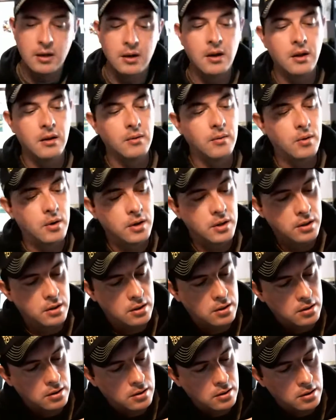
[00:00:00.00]
another one
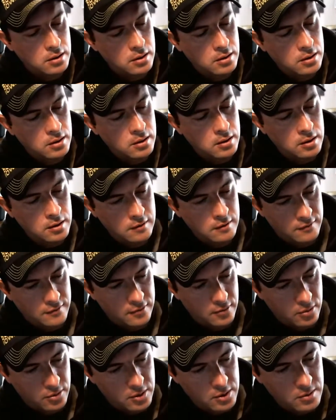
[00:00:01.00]
here.
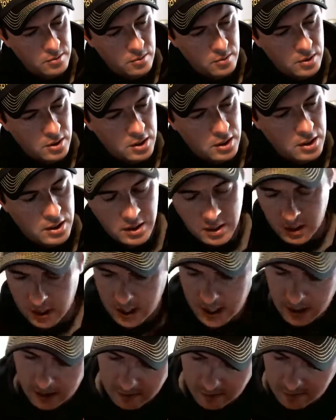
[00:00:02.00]
41
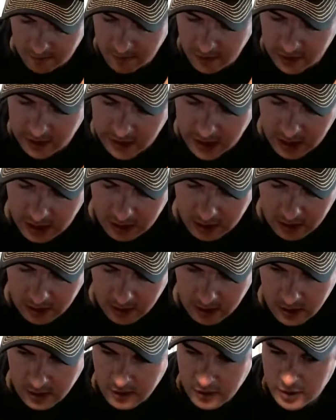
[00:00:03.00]
out of Philly.
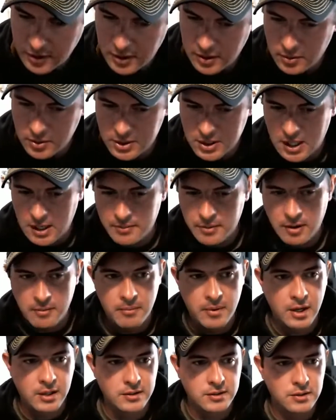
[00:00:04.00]
Wish I had my
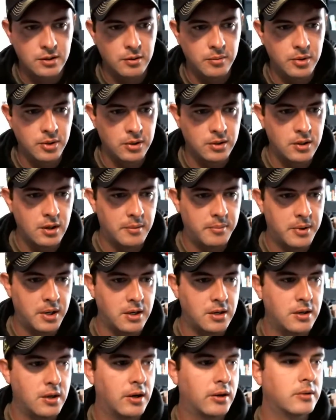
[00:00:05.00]
microscope hooked up, but I
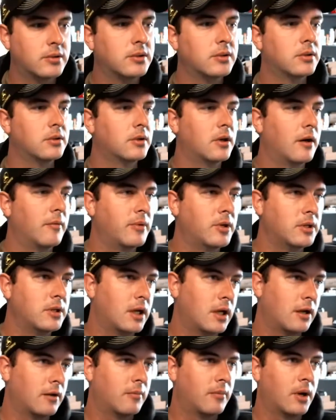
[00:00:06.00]
don't. I've been
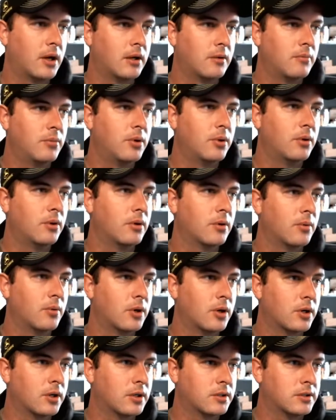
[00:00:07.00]
taking my computer to
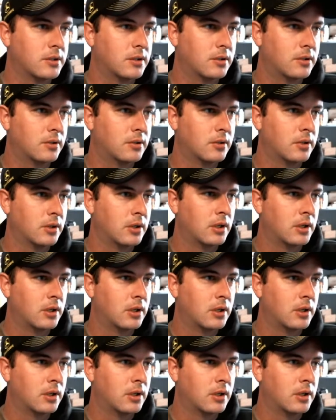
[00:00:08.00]
work, so.